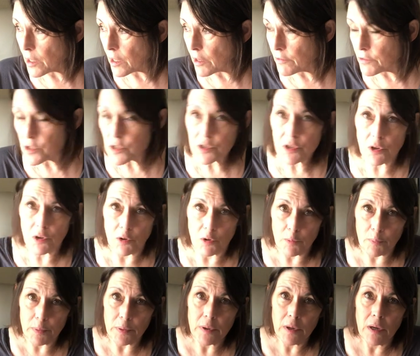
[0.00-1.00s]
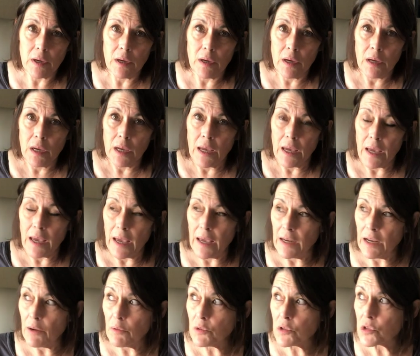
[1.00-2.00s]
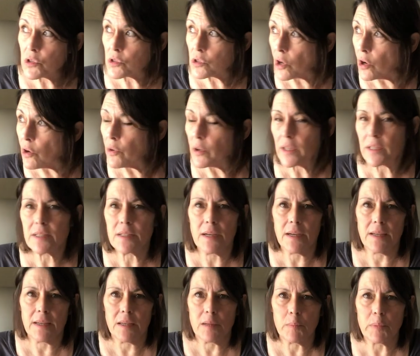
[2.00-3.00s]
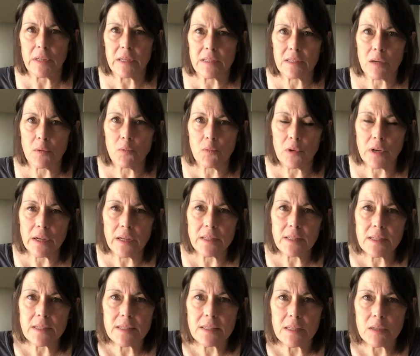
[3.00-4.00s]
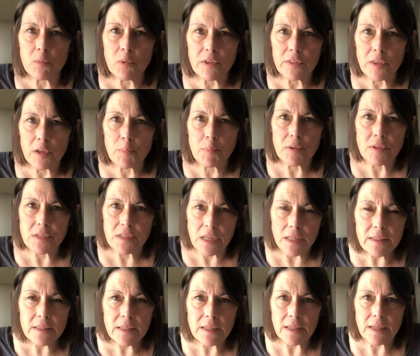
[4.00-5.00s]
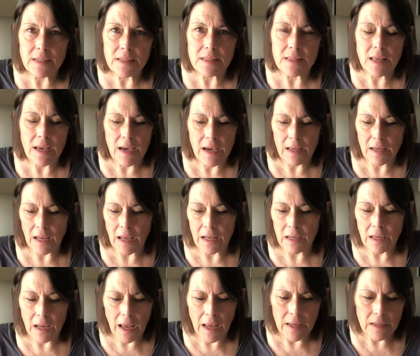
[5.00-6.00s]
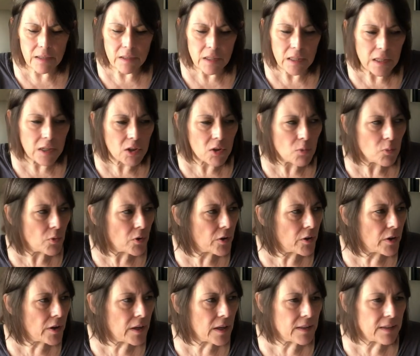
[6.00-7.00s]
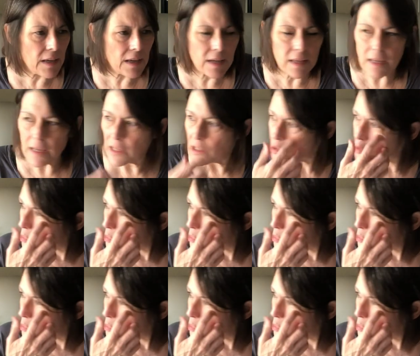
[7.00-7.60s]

of Soap, and I was so excited because I wanted to see what they're presenting as that. And, and here we're in a day and age